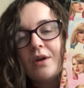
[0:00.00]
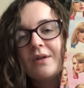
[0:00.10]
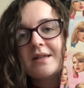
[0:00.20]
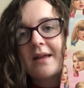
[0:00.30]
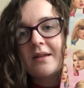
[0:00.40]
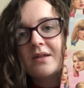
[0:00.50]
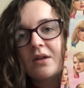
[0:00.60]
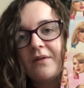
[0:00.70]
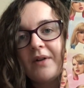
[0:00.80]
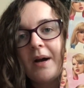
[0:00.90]
You can tell it's
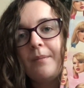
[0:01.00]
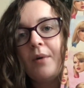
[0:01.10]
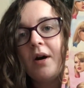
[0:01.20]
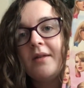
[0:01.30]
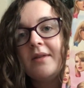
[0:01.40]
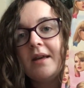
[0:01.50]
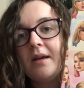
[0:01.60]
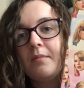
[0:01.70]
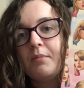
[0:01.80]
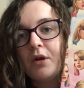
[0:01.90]
love art by
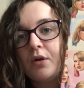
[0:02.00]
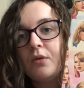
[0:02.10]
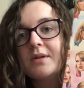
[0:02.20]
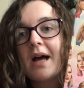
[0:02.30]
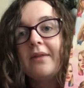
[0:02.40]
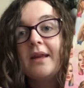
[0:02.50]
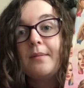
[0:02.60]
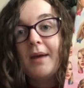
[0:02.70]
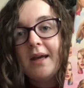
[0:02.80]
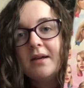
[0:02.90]
the blues and the
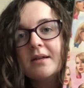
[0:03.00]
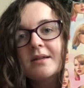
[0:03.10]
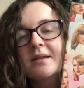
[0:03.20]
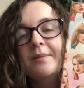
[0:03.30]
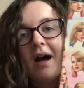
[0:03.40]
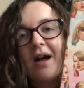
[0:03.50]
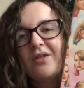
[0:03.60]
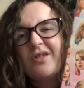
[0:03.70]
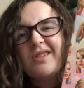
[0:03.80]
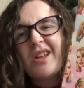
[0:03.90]
pinks,
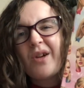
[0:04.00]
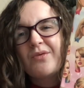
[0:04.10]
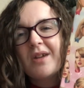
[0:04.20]
and you know,